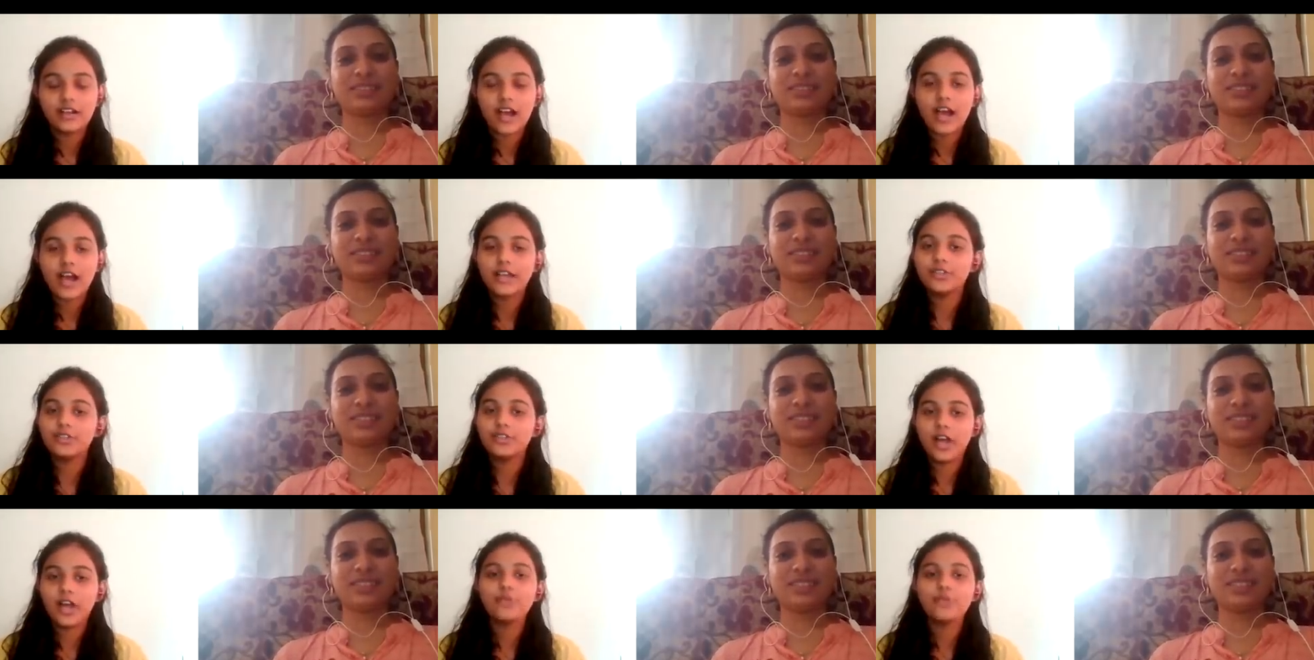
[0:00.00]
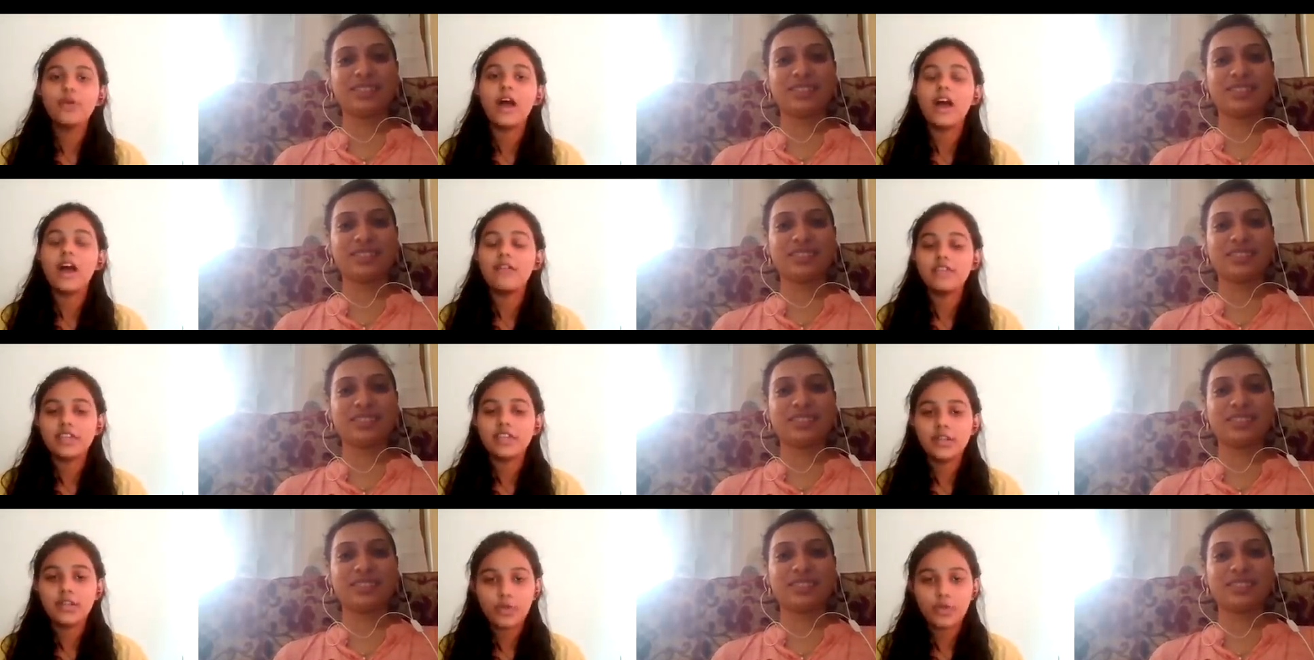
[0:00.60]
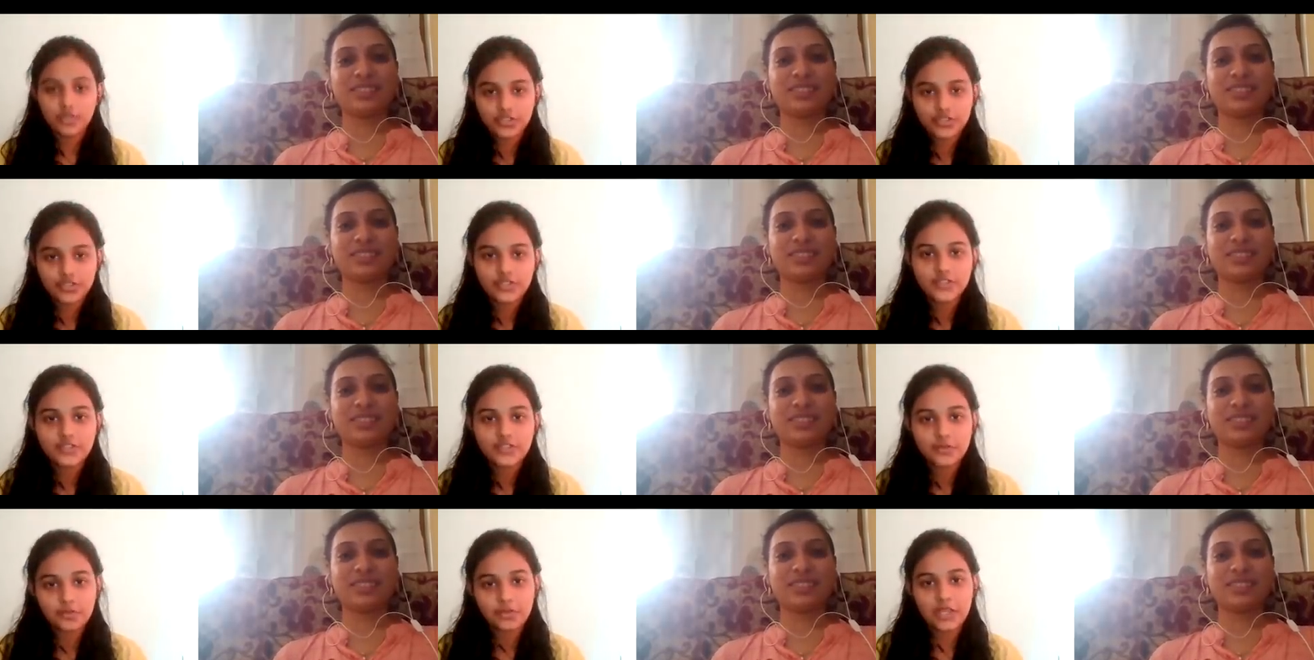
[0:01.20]
Speaker 1: are you are you having any
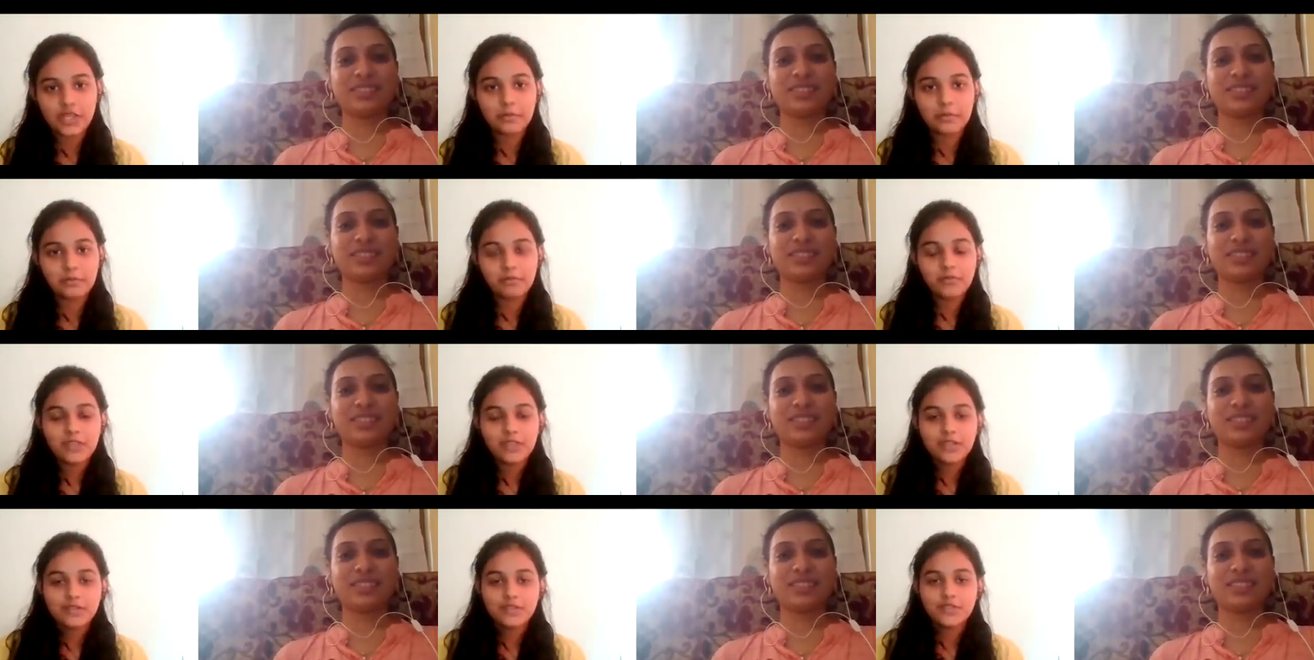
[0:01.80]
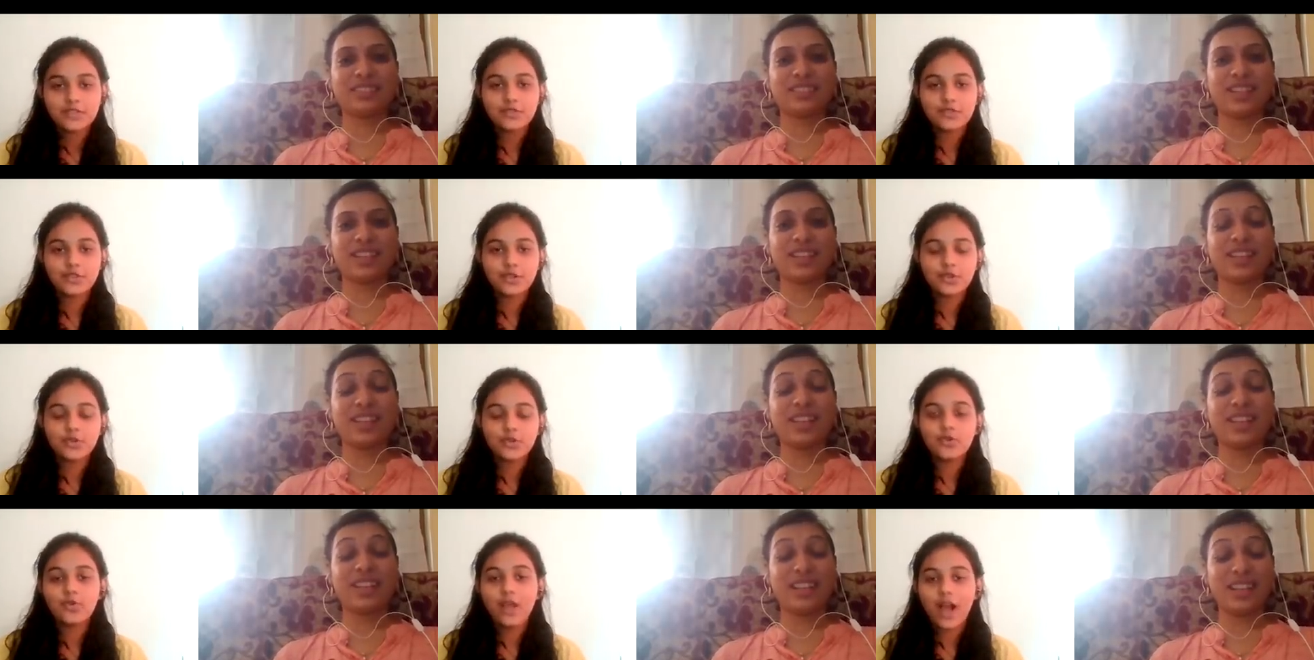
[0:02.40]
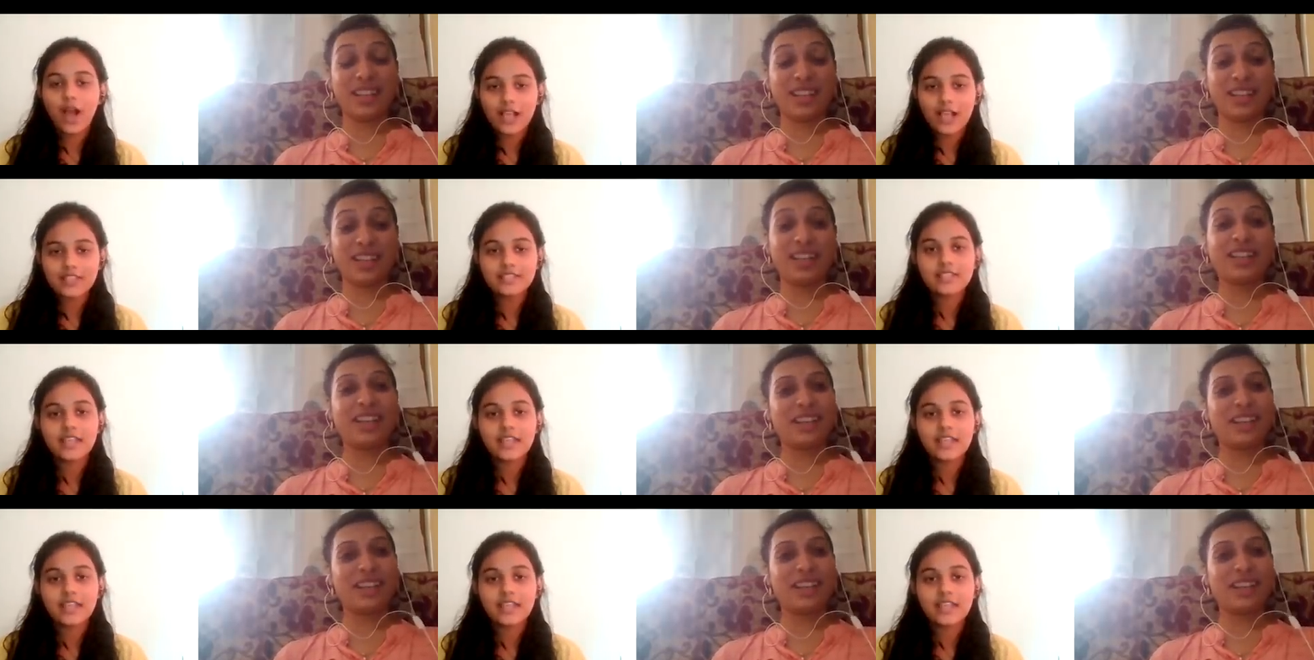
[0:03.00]
questions to them so did you yeah. ask